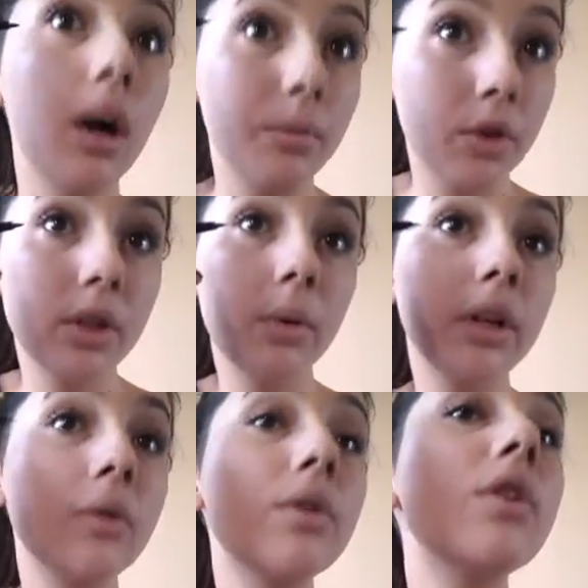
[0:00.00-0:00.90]
I'm just
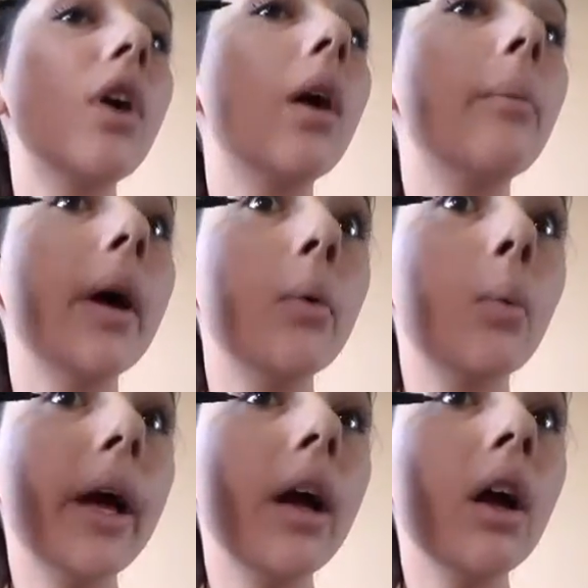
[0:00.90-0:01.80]
going to start my
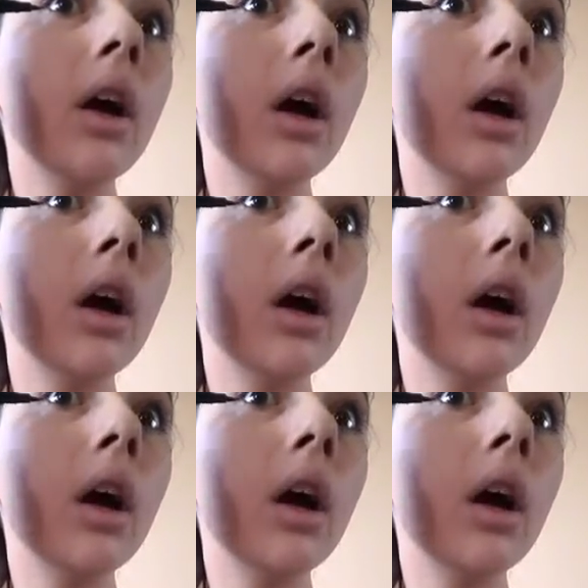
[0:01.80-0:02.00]
wing.